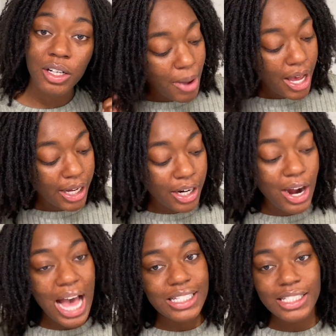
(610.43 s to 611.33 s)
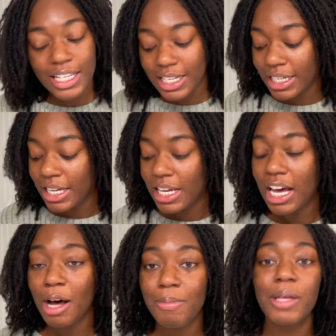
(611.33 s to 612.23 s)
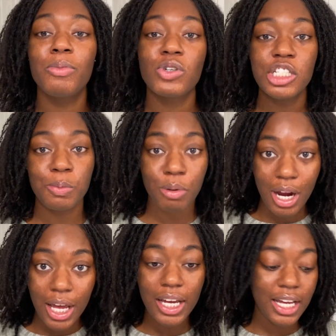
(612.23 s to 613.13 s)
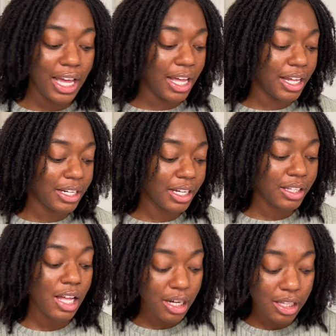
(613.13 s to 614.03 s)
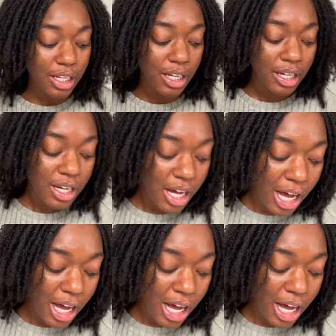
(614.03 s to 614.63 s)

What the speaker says: My hair has needed a bit more spray, and luckily